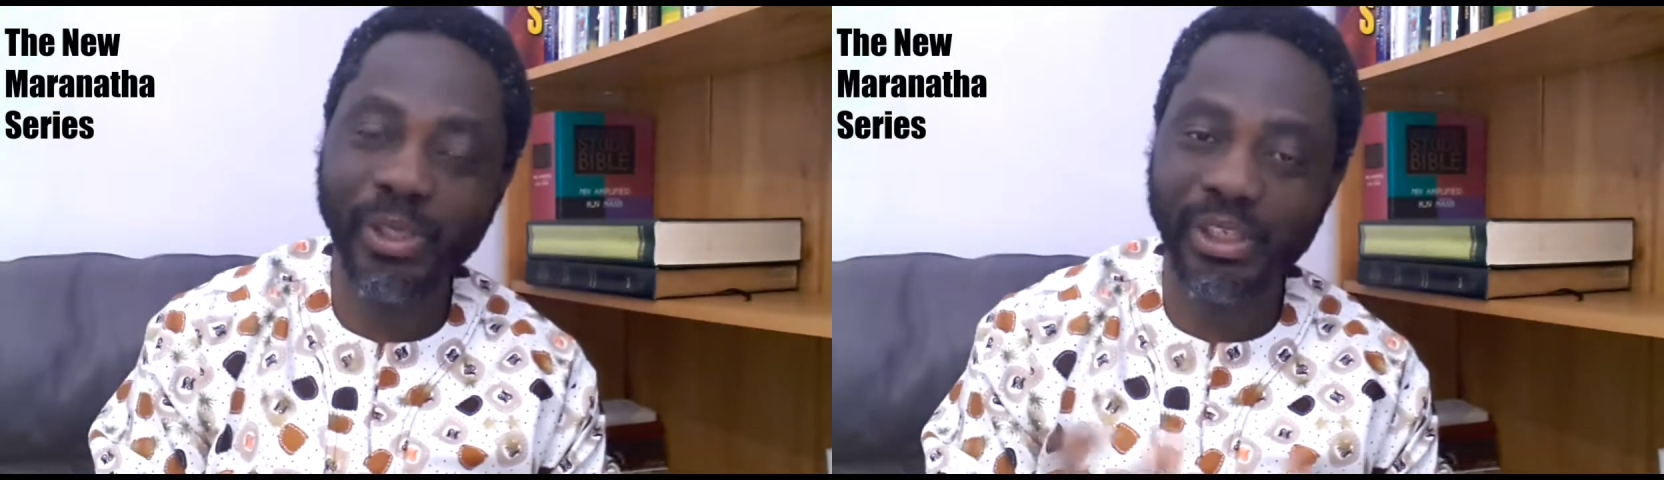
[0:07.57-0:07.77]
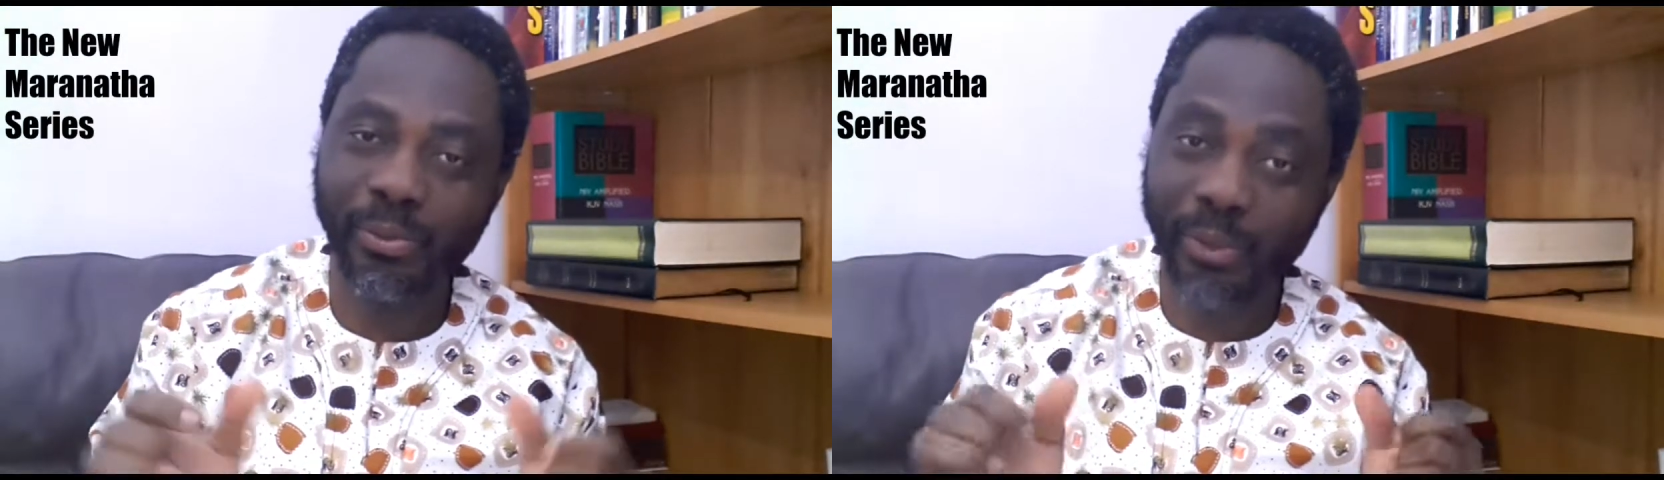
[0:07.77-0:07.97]

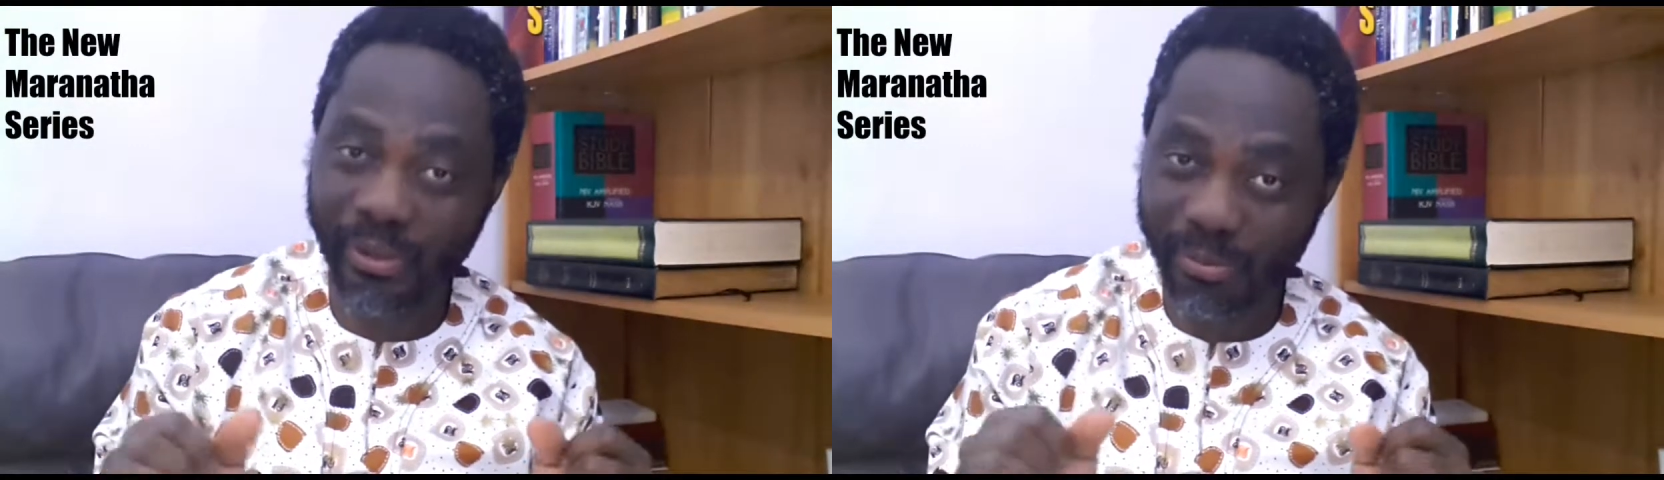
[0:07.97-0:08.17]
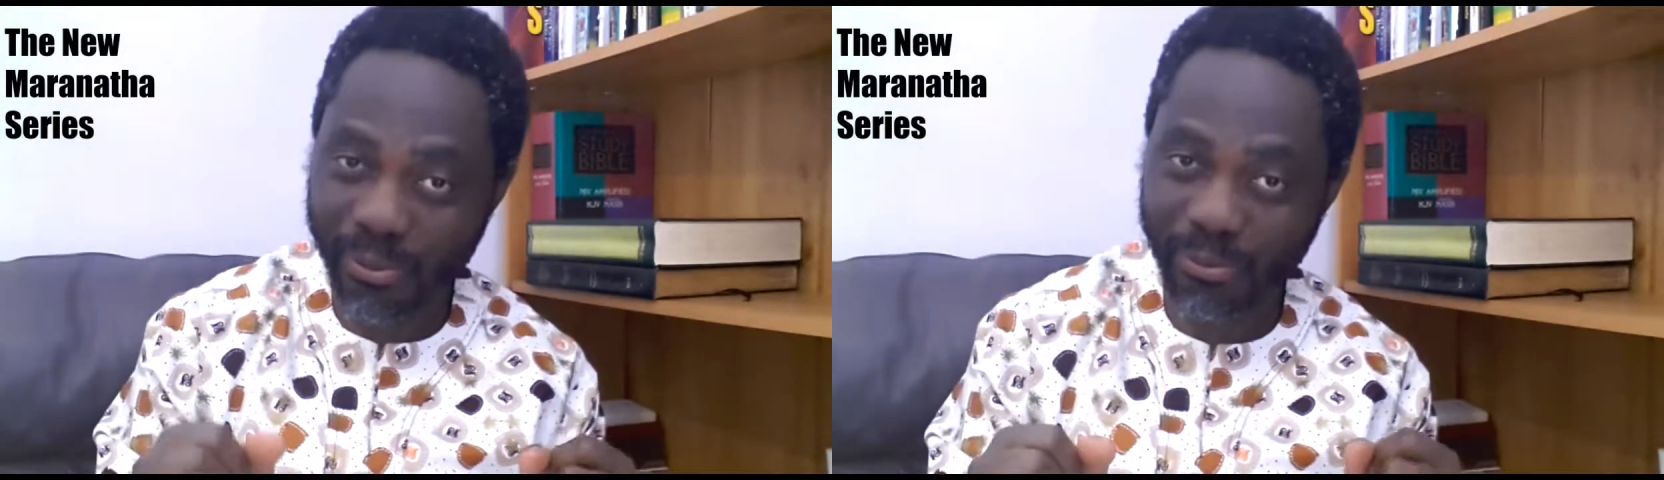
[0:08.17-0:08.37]
We
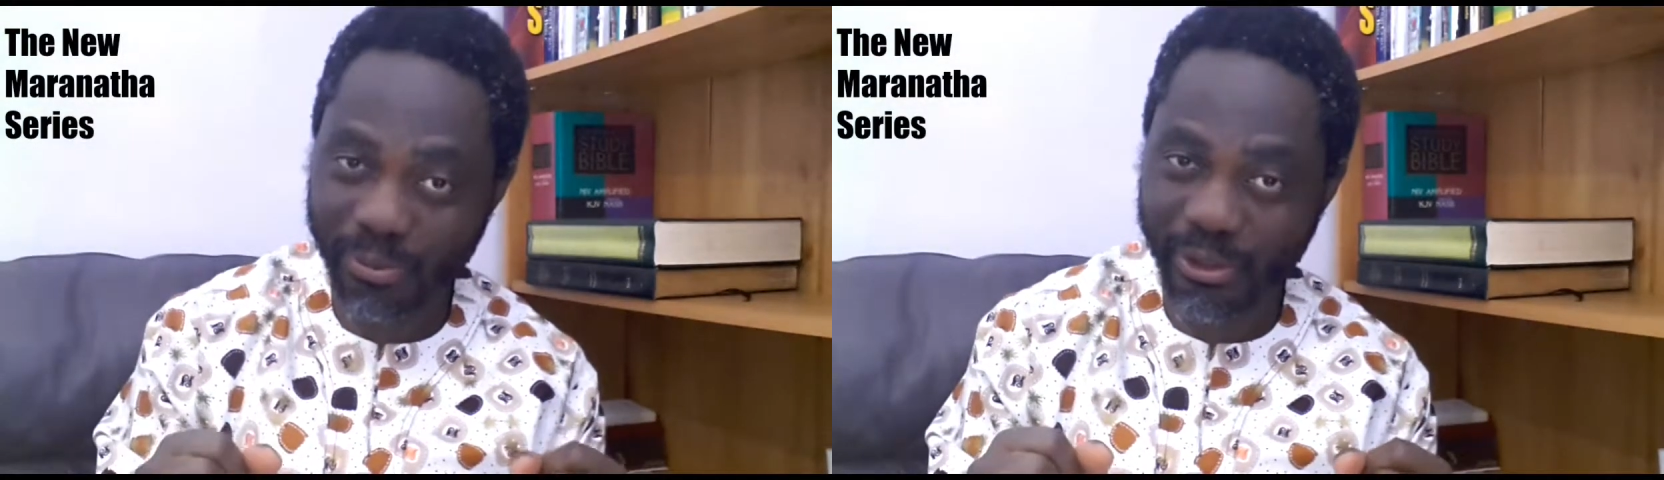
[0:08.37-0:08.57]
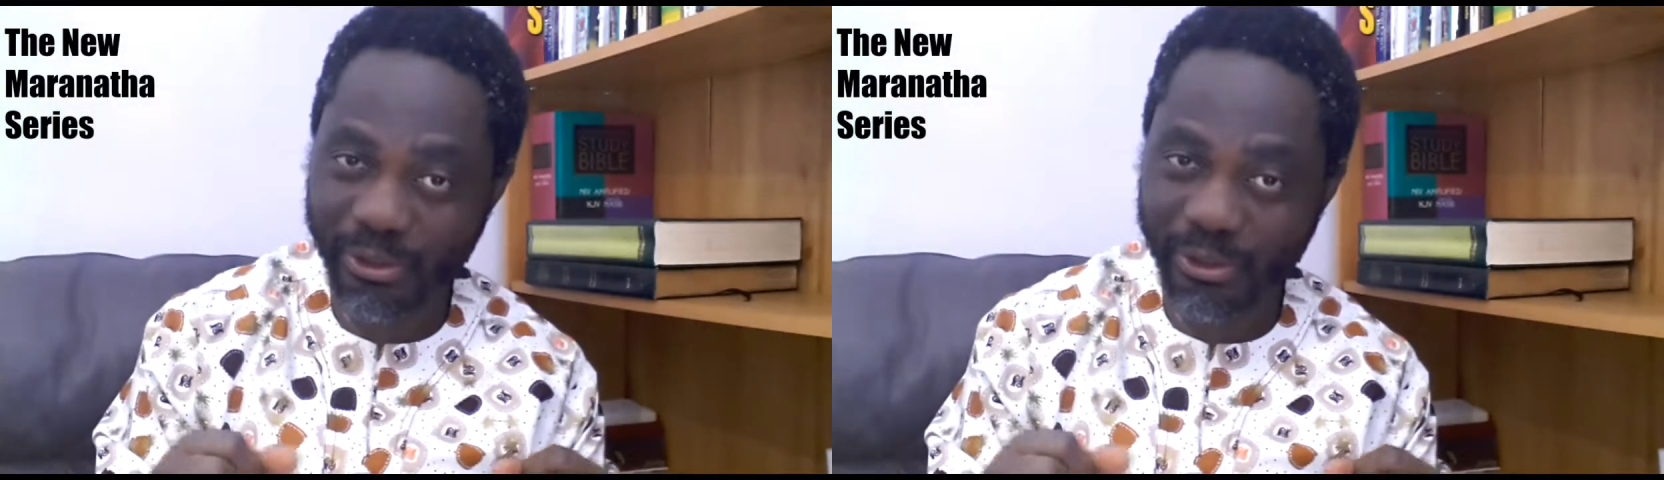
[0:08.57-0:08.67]
will both